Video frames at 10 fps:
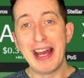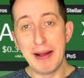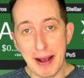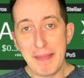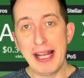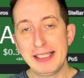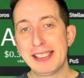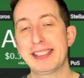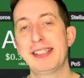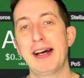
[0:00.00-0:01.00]
Amazing
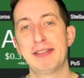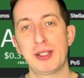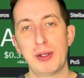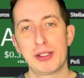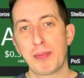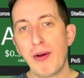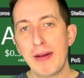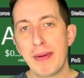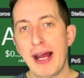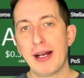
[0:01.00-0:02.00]
stuff. So it's pulling
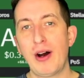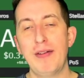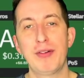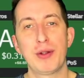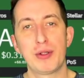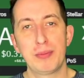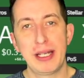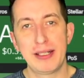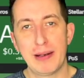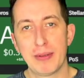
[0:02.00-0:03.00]
back off of those
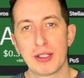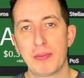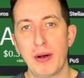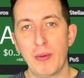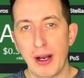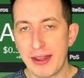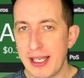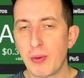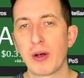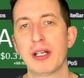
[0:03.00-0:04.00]
big numbers, but I
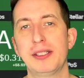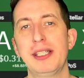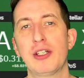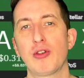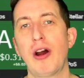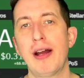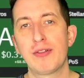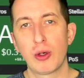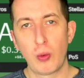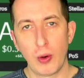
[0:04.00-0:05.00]
think we're going to see a drive
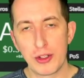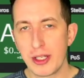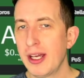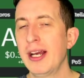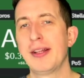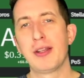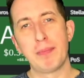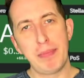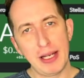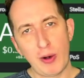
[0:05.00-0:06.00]
towards it. The
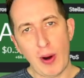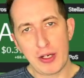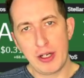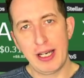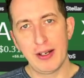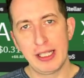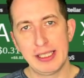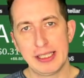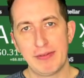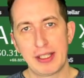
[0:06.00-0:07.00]
big question here
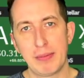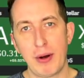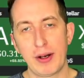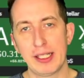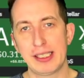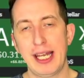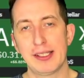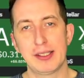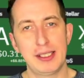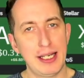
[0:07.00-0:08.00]
is if the markets can
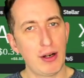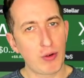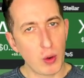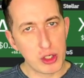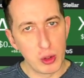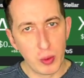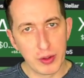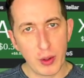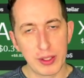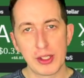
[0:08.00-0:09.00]
sustain. Now, of course, you will
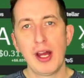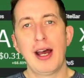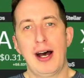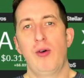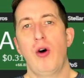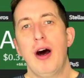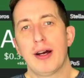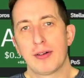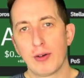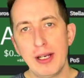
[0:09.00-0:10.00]
notice a lot
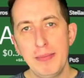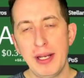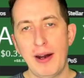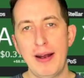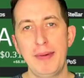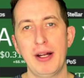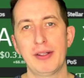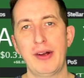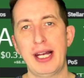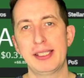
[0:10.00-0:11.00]
of green behind me on the
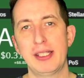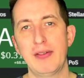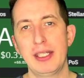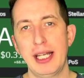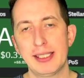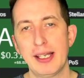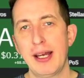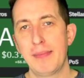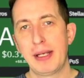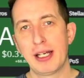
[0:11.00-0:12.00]
last 7 days,
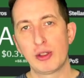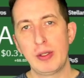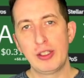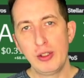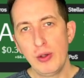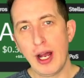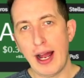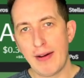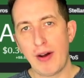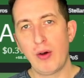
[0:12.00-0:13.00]
because we do
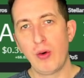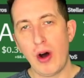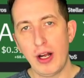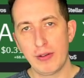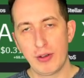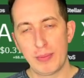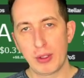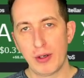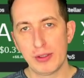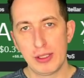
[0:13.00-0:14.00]
have a lot of
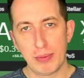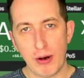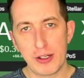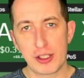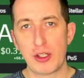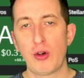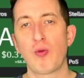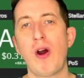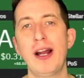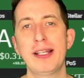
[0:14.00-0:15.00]
cryptocurrency projects that are
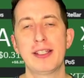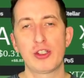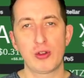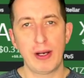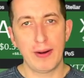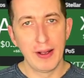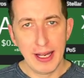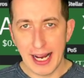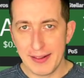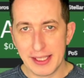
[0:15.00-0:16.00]
riding this trail,
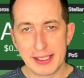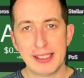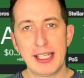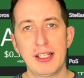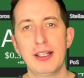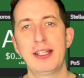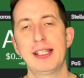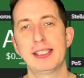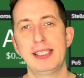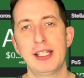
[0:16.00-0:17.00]
and this is a good thing
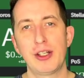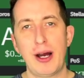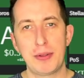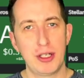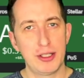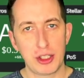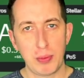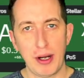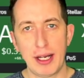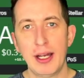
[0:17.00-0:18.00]
to see adoption
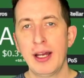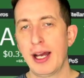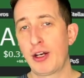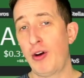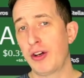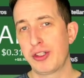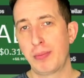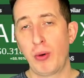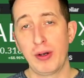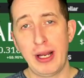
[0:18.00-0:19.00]
spreading across the board.